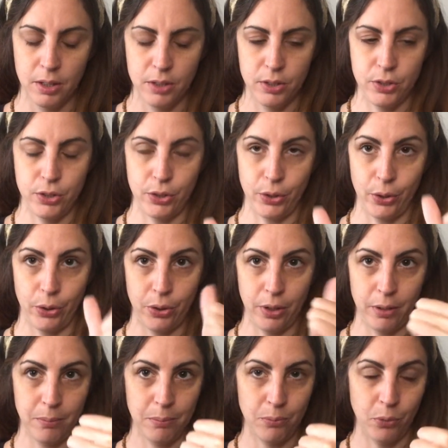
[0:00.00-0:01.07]
to her
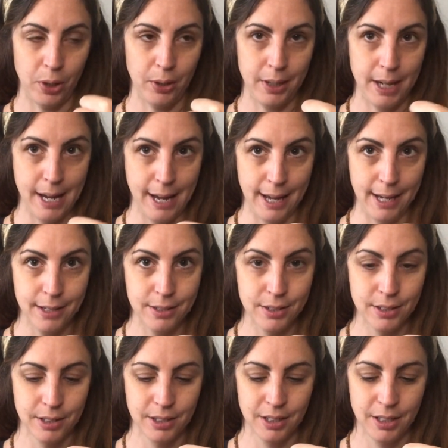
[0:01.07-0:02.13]
thumb wearing a
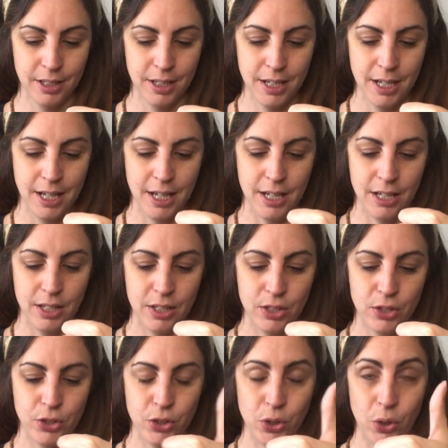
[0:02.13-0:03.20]
hat
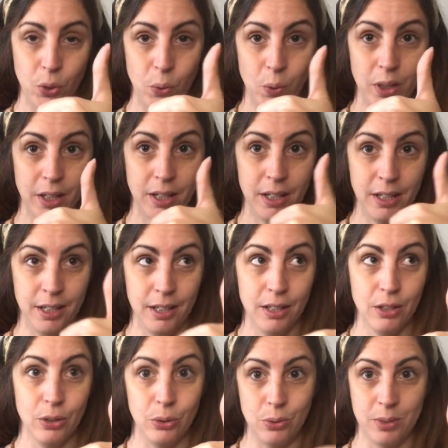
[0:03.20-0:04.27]
to
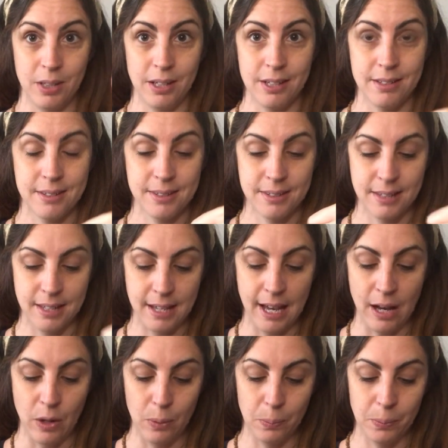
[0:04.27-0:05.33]
it losing its
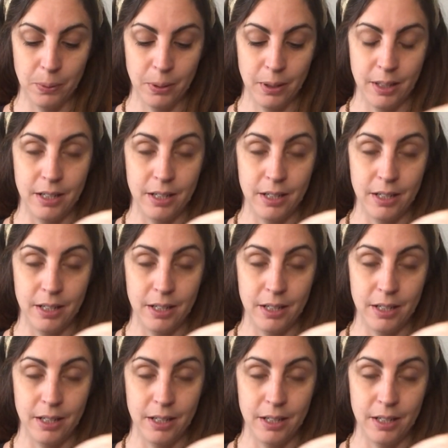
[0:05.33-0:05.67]
scalp.